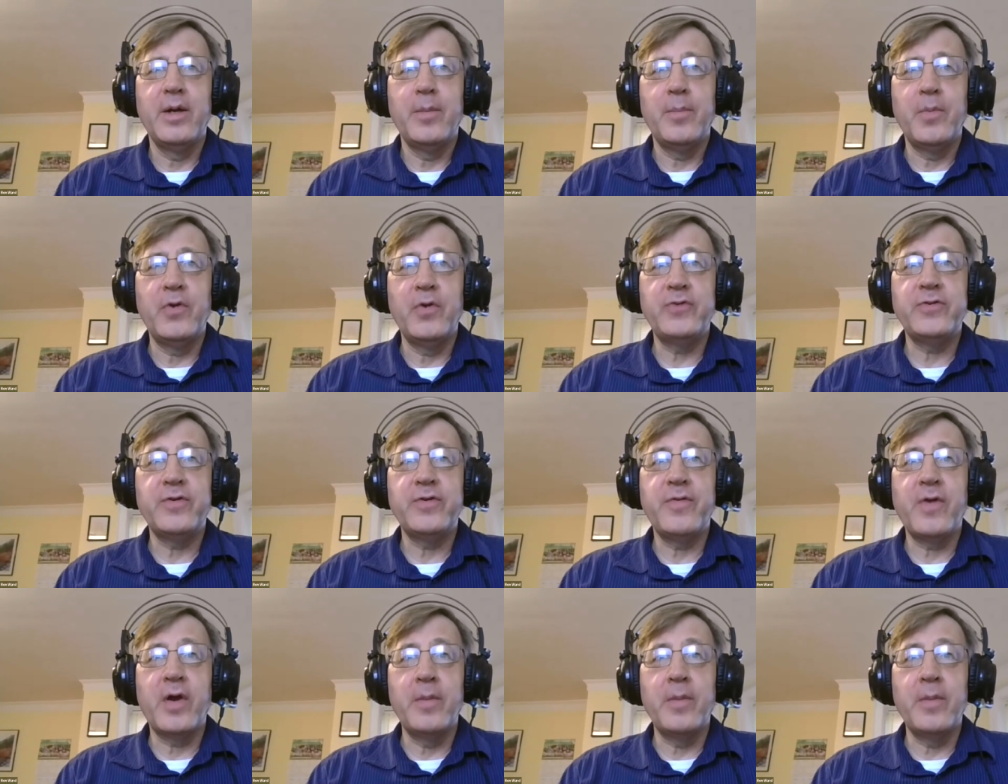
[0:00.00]
Most
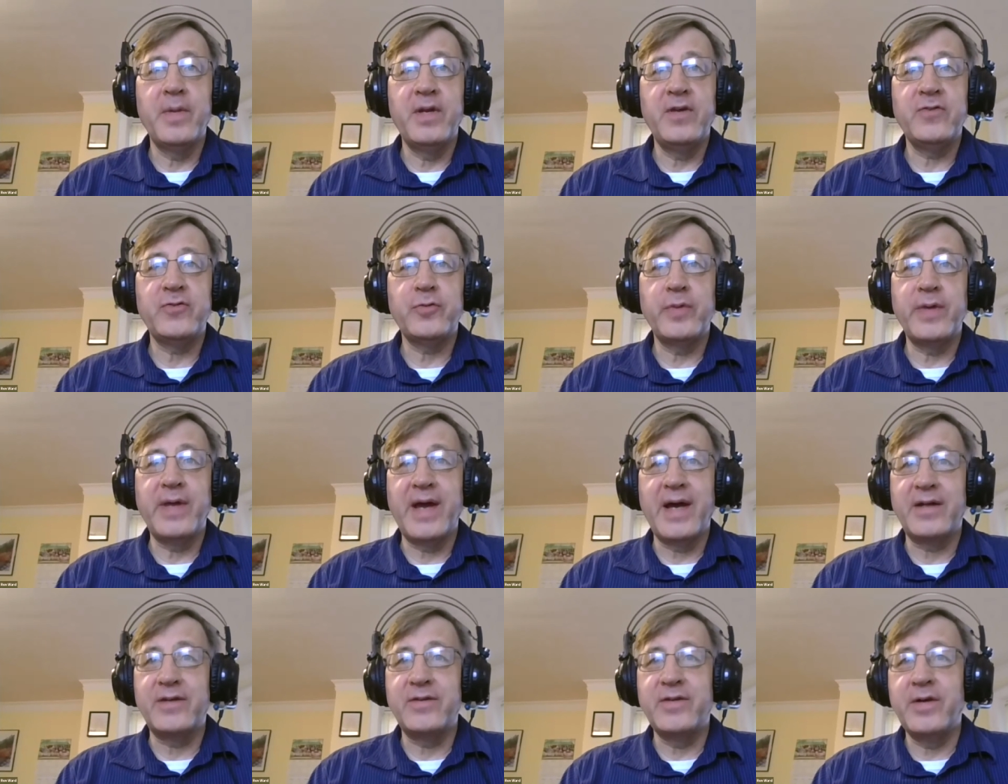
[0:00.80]
of our
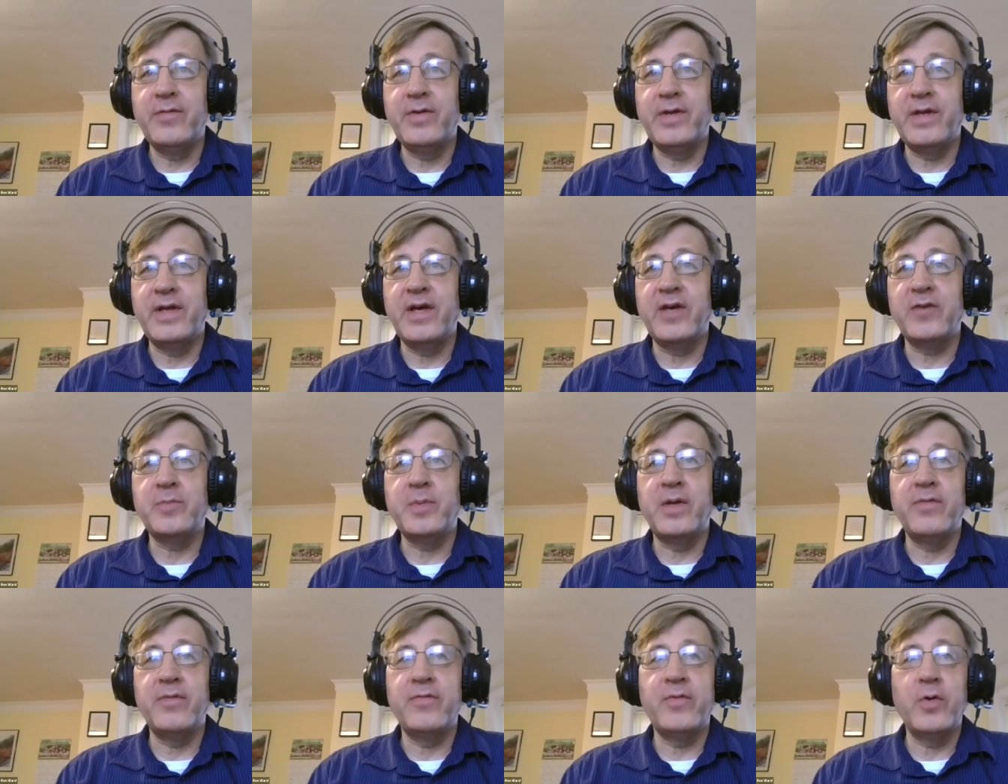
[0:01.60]
ministry activity has
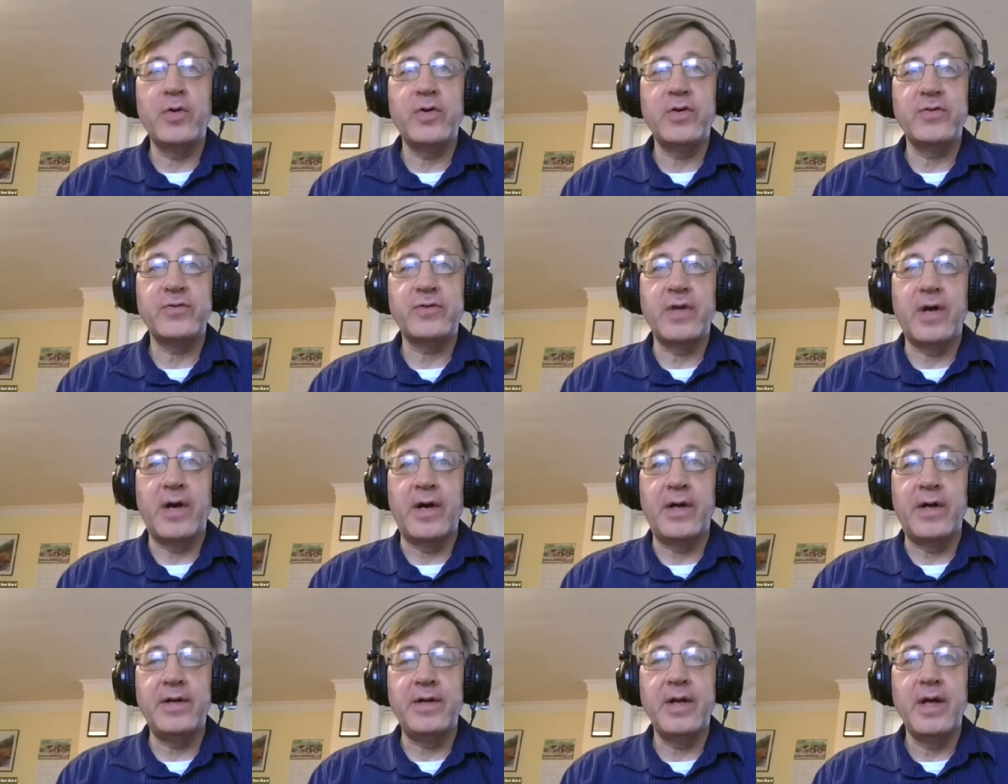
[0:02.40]
been focused
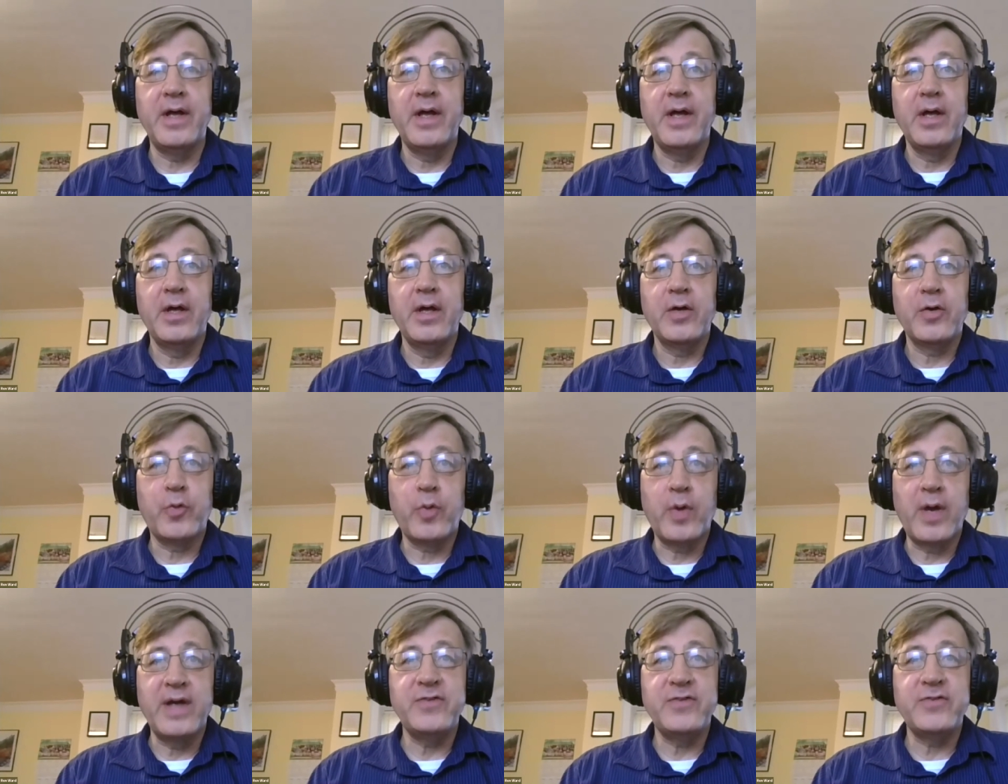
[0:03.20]
on
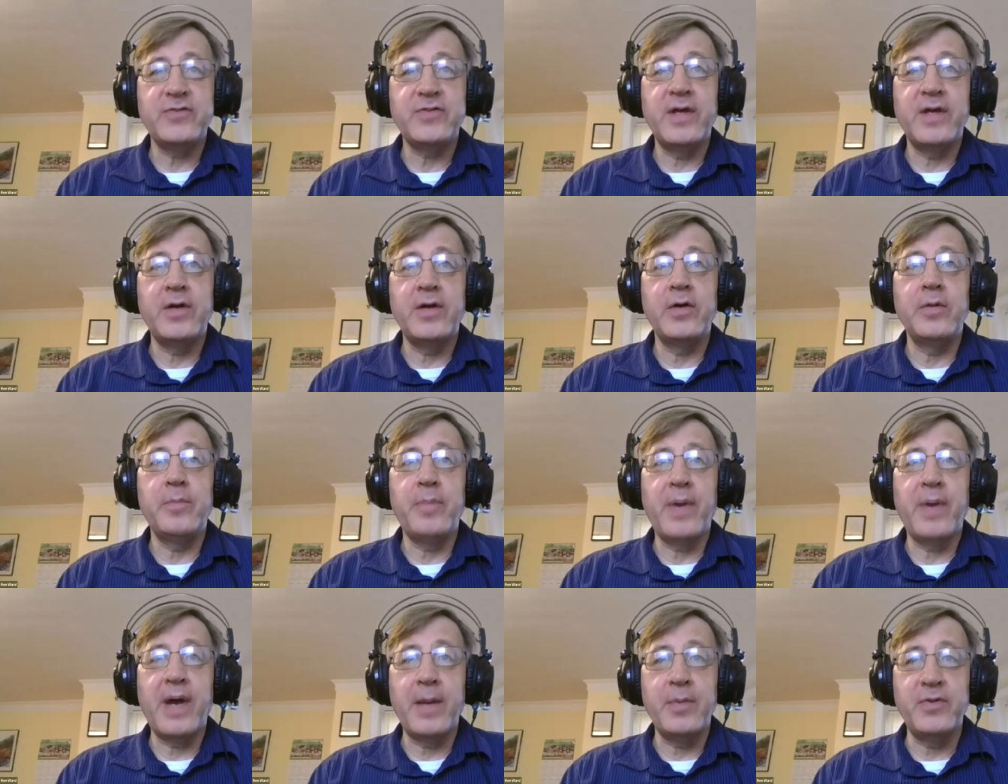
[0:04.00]
Christ centered
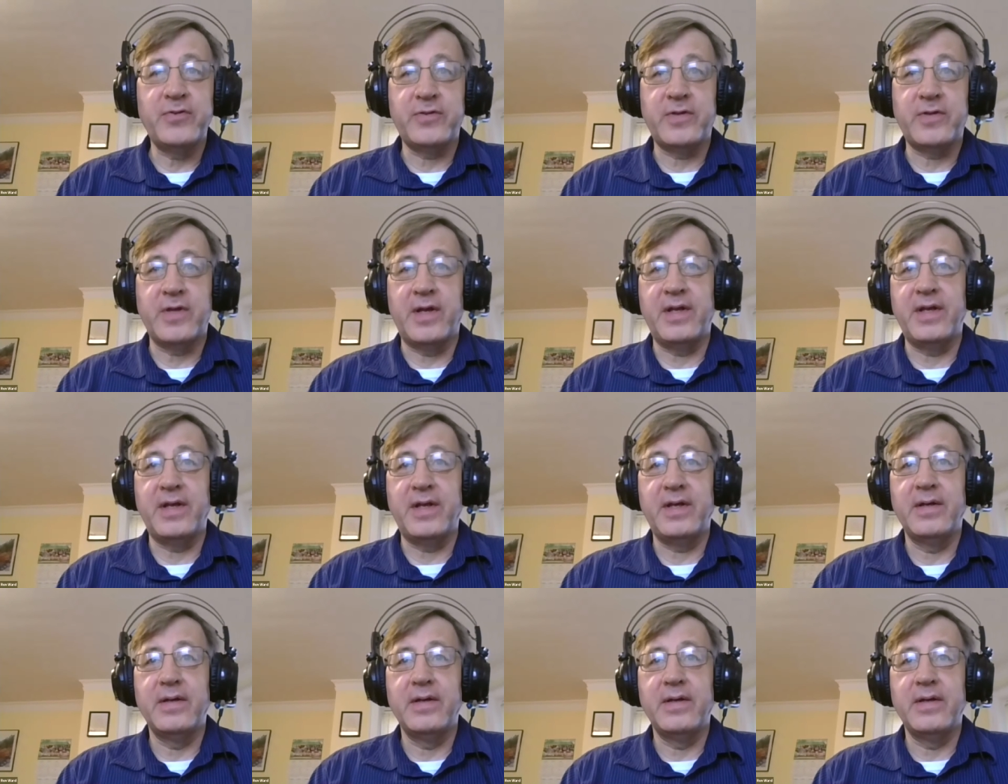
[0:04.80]
Bible study,